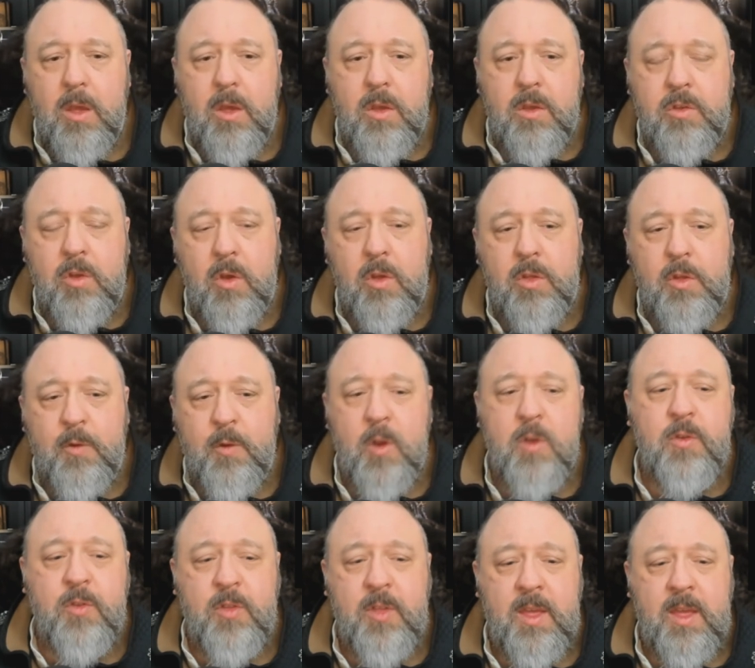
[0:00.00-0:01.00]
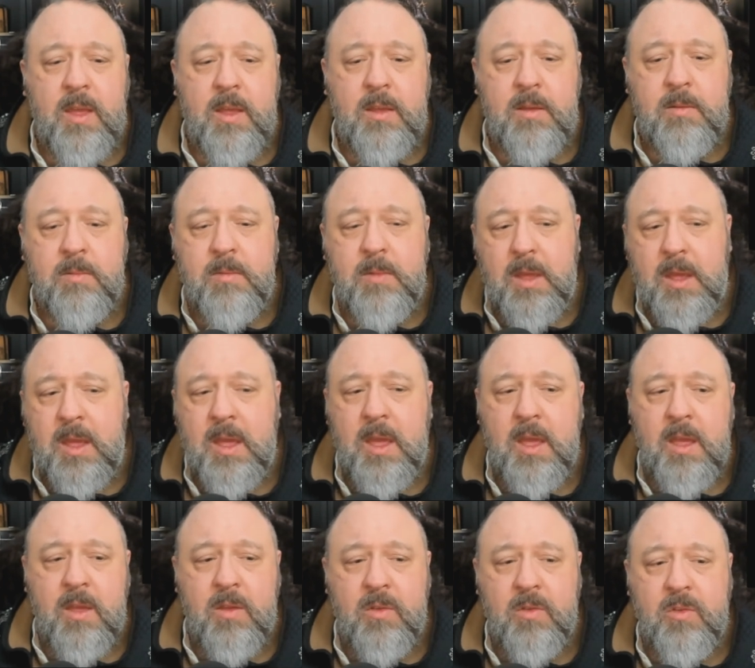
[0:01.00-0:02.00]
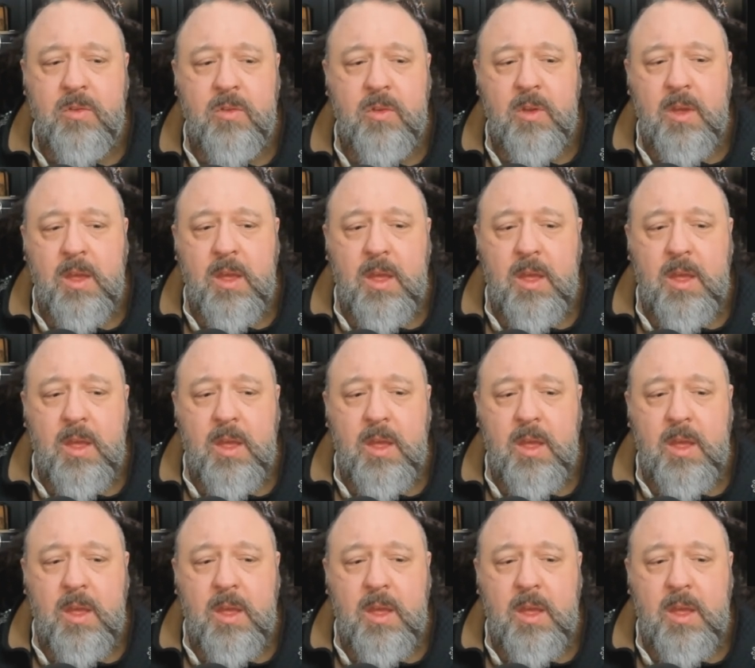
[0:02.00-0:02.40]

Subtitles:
So the first thing is,